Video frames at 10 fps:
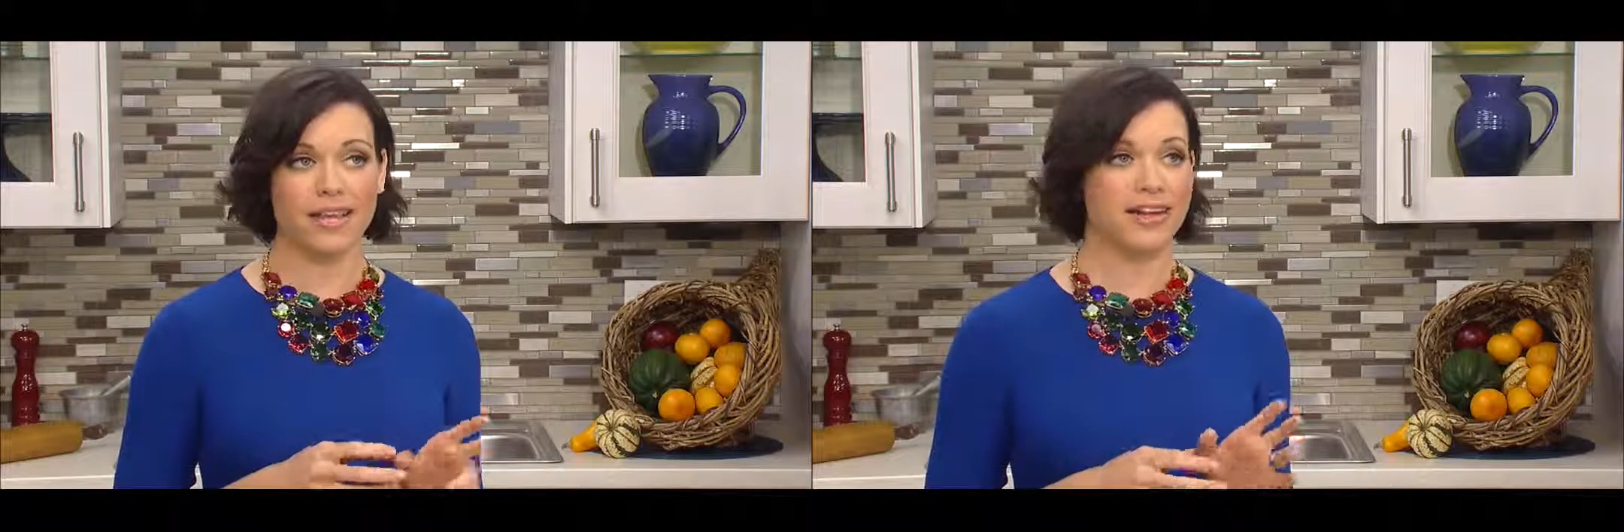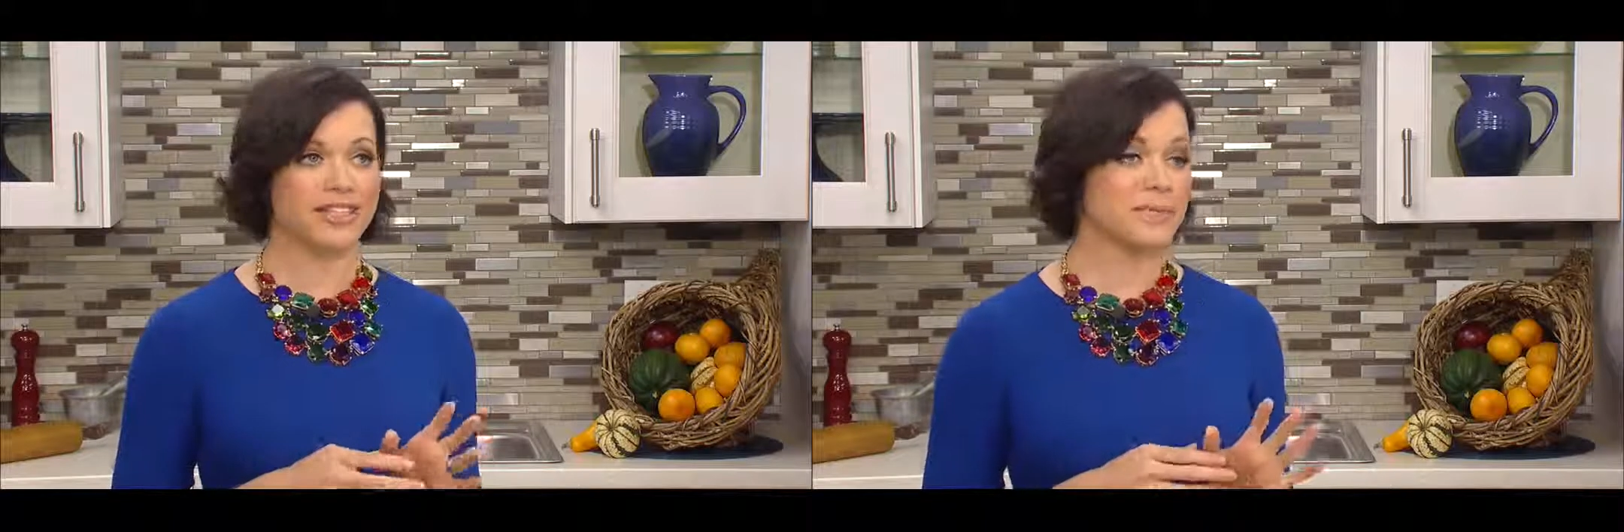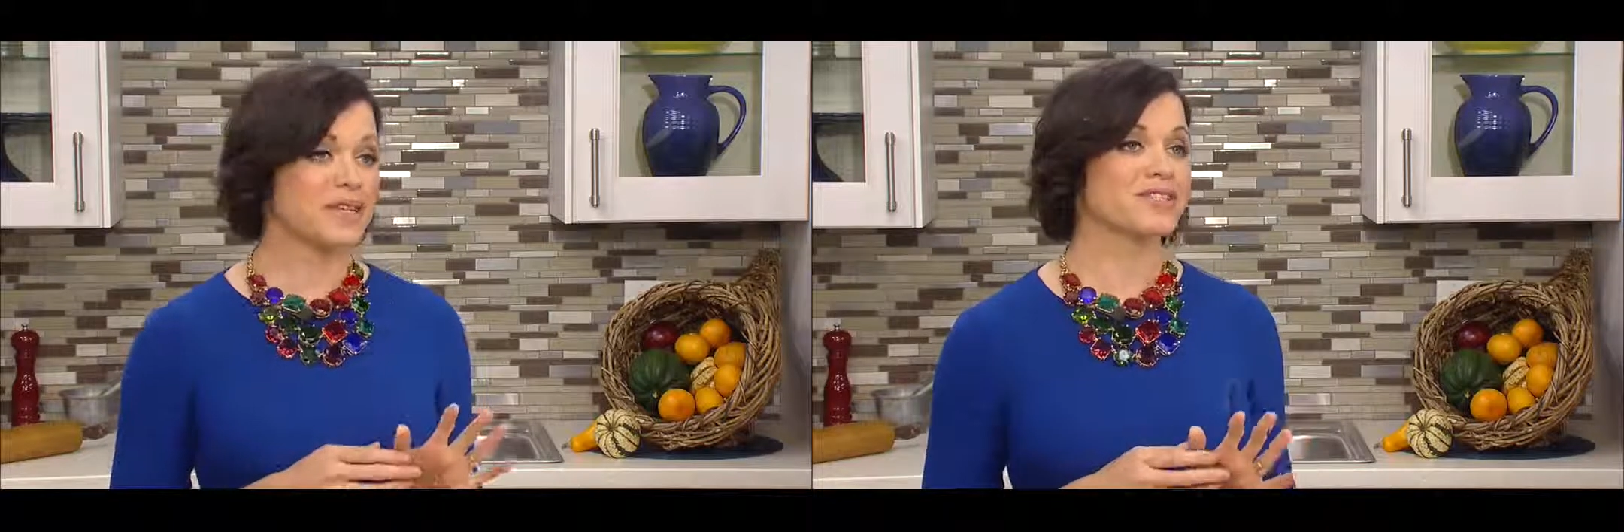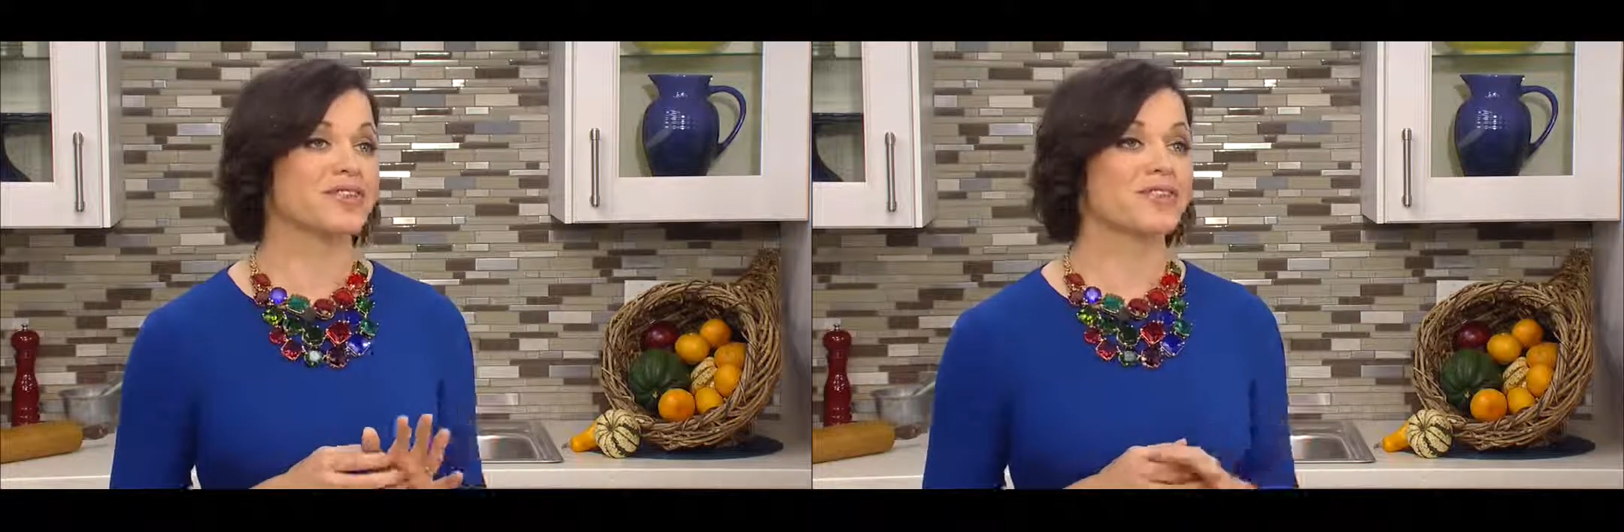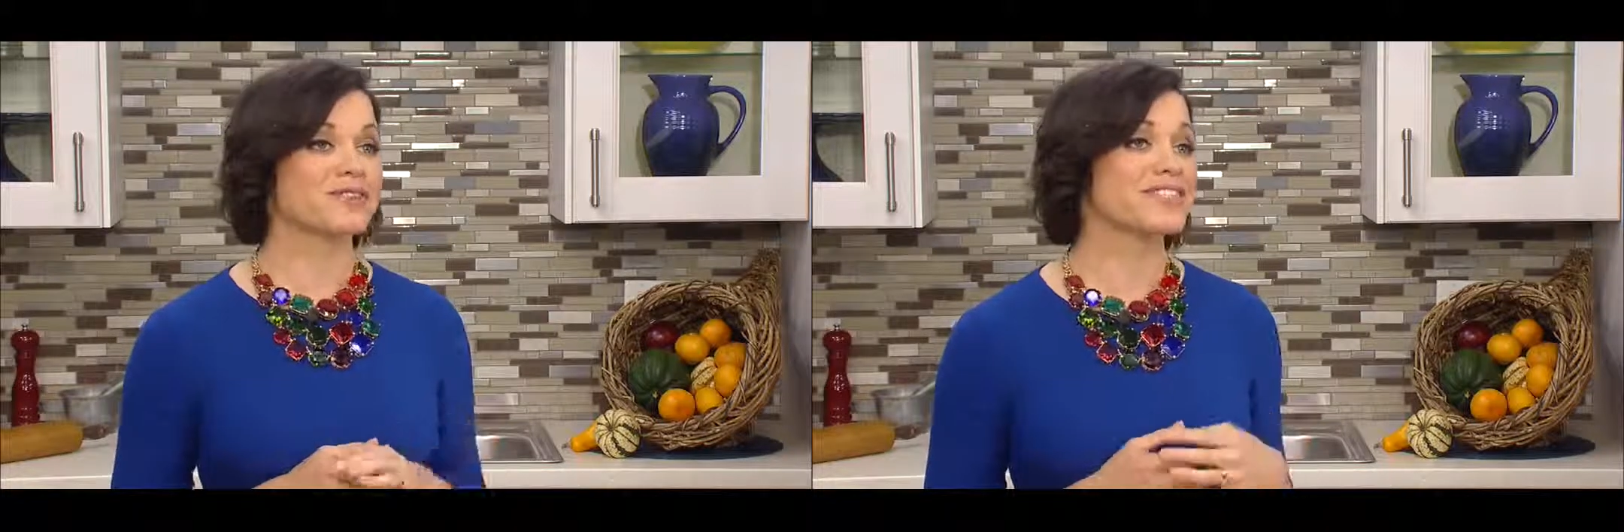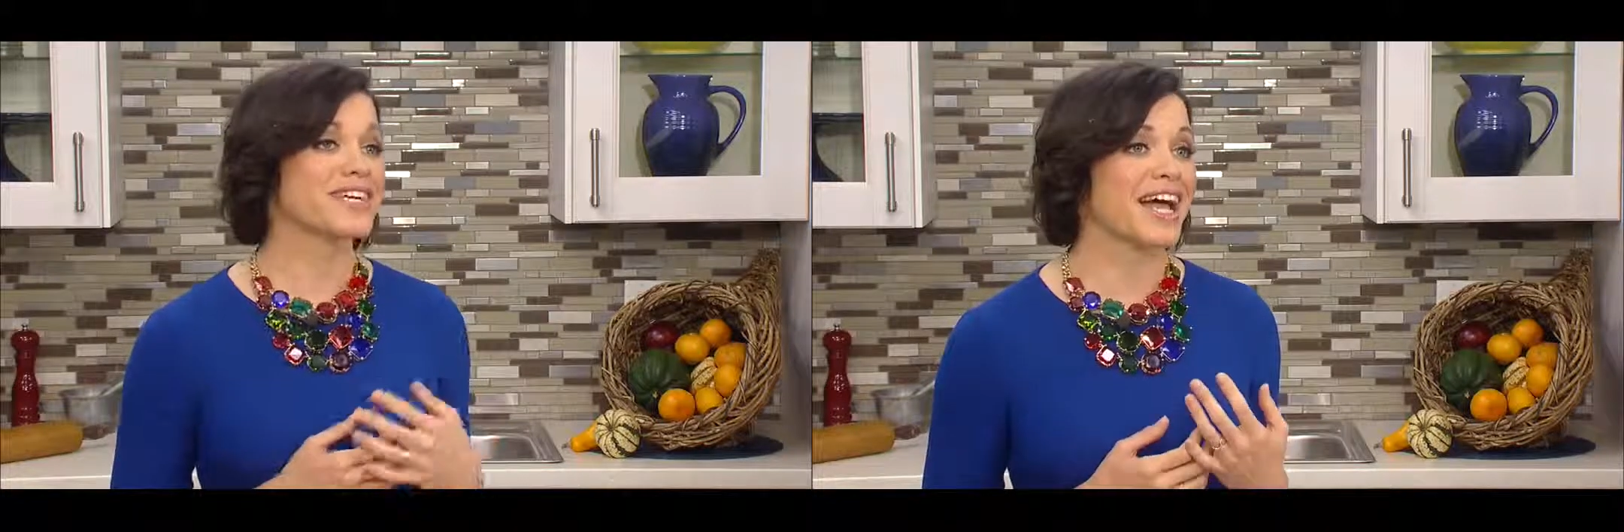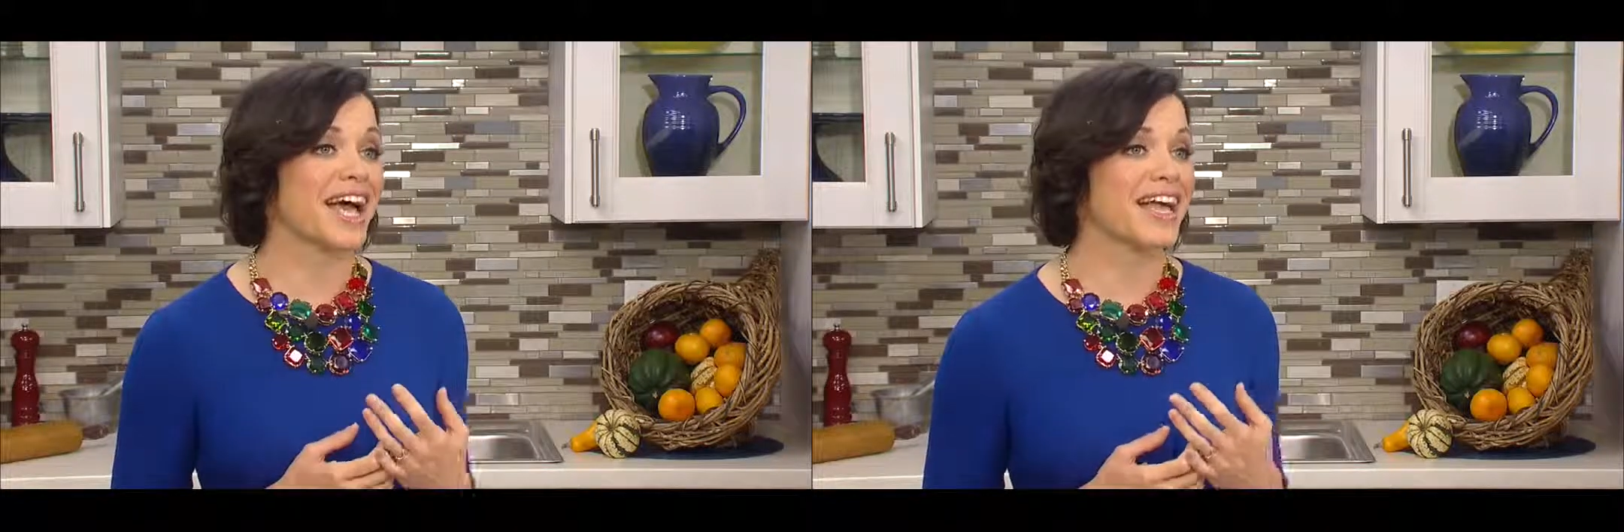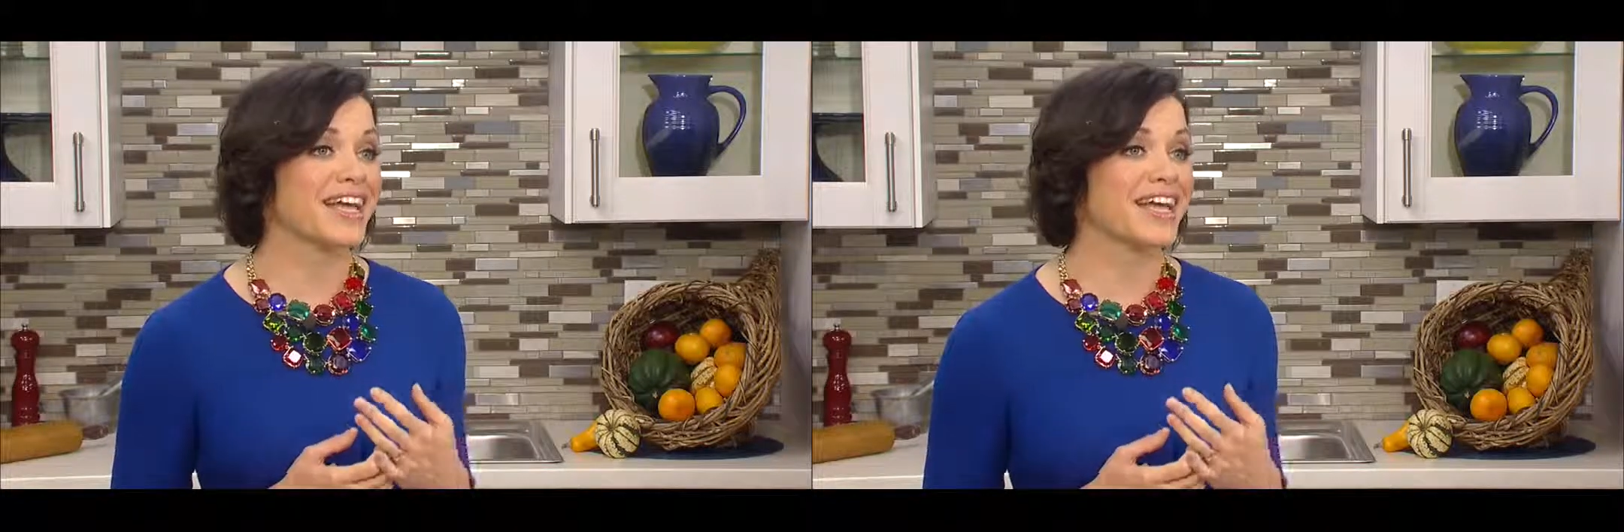recipes are those that I